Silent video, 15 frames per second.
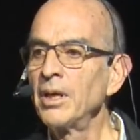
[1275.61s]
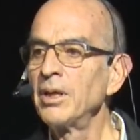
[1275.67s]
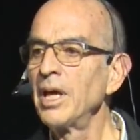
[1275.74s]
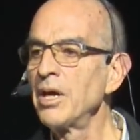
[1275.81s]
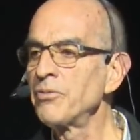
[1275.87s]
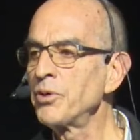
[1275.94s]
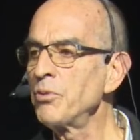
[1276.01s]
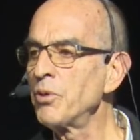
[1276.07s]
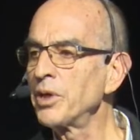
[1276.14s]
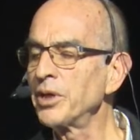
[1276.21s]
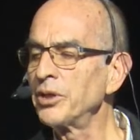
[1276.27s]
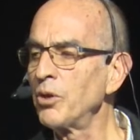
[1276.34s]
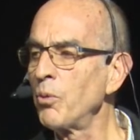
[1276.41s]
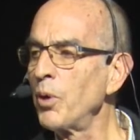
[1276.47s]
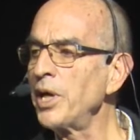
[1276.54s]
everywhere in
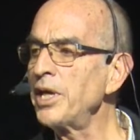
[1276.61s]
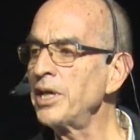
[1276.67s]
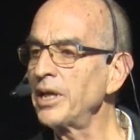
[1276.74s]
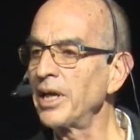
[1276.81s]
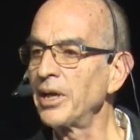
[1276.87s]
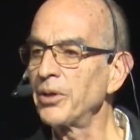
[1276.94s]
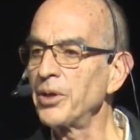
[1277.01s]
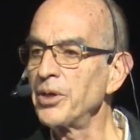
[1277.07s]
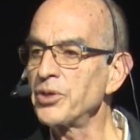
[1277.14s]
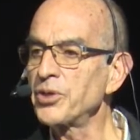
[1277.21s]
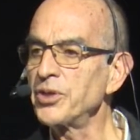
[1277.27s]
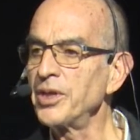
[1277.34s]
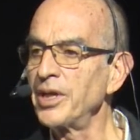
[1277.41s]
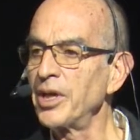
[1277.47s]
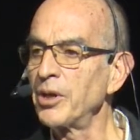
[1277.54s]
the waiting areas
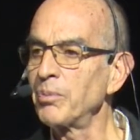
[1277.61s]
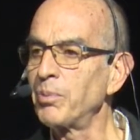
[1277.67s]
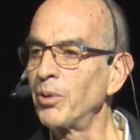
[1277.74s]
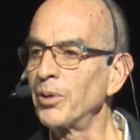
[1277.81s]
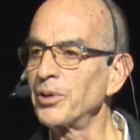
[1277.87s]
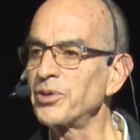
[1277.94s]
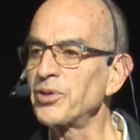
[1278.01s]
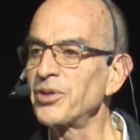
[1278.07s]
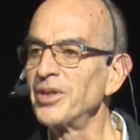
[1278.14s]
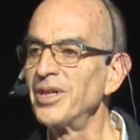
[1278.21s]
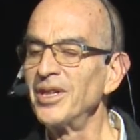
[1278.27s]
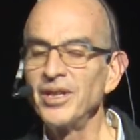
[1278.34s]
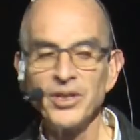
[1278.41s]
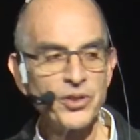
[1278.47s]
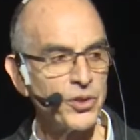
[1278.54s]
in airports.
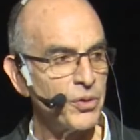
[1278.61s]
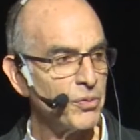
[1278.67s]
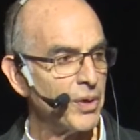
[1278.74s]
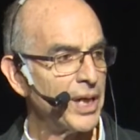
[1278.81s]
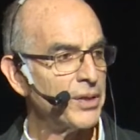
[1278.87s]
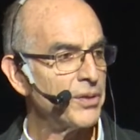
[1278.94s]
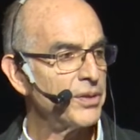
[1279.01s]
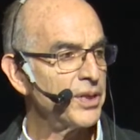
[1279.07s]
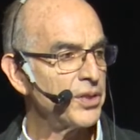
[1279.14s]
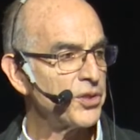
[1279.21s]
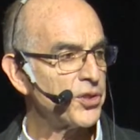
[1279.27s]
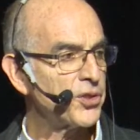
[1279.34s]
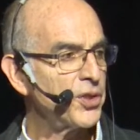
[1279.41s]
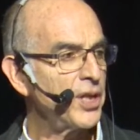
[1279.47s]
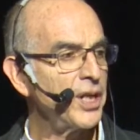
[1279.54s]
So rather than
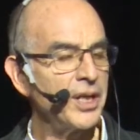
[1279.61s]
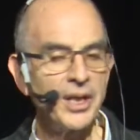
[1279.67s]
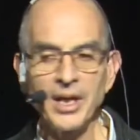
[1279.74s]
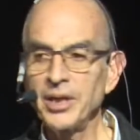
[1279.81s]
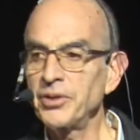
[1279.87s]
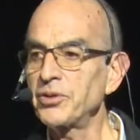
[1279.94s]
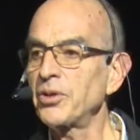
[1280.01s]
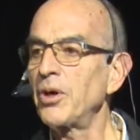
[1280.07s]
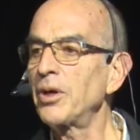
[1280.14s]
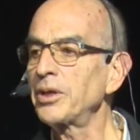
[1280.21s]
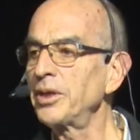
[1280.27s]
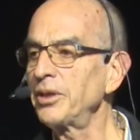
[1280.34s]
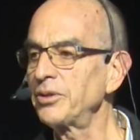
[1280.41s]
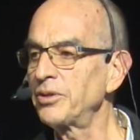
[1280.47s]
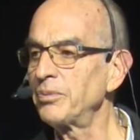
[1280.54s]
sitting and
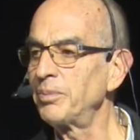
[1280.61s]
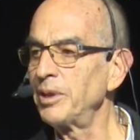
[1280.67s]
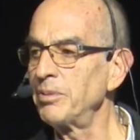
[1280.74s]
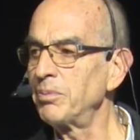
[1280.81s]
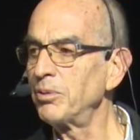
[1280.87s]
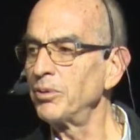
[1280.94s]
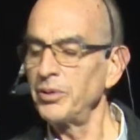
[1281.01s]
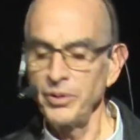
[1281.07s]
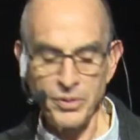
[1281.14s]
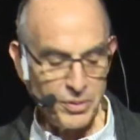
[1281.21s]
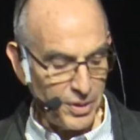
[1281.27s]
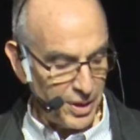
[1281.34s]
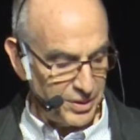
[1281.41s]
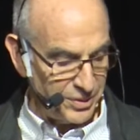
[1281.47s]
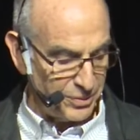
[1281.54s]
talking to people,
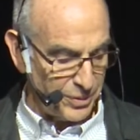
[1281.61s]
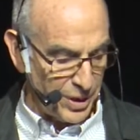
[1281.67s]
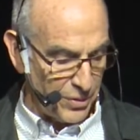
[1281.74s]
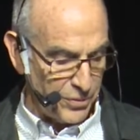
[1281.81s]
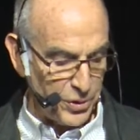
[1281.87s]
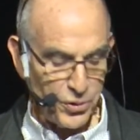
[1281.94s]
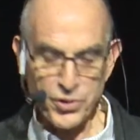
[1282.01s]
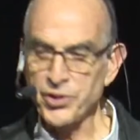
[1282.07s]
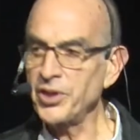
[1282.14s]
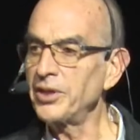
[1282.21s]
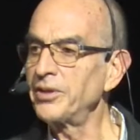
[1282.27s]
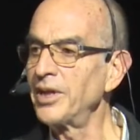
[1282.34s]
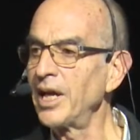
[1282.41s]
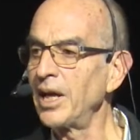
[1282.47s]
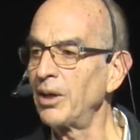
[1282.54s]
wherever you sit
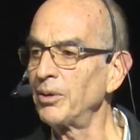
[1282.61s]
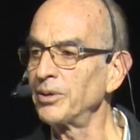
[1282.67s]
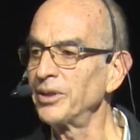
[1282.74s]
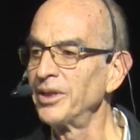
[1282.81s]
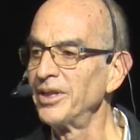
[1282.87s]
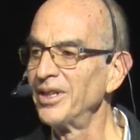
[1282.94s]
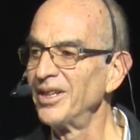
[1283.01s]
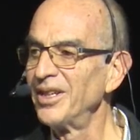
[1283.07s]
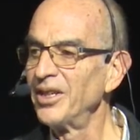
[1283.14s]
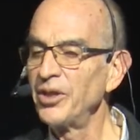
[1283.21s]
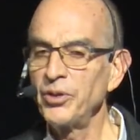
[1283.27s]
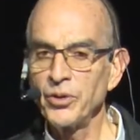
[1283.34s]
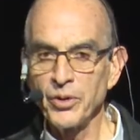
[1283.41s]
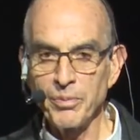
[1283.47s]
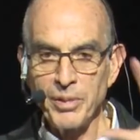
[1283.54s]
down,
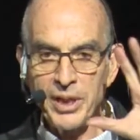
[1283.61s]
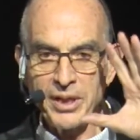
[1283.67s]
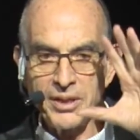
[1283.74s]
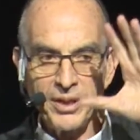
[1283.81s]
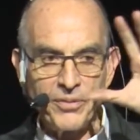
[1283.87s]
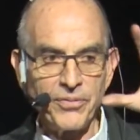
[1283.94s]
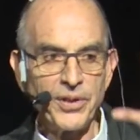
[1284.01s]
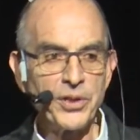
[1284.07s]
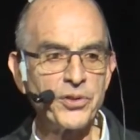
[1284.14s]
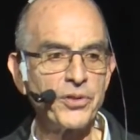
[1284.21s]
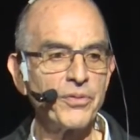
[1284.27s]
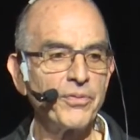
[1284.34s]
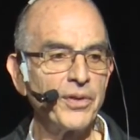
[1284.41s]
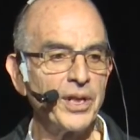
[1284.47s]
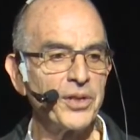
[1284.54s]
you're immediately
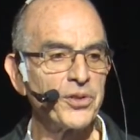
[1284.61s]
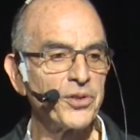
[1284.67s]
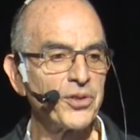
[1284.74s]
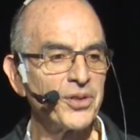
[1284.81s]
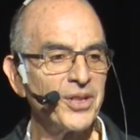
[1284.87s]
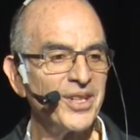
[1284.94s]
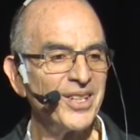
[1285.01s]
face-to-face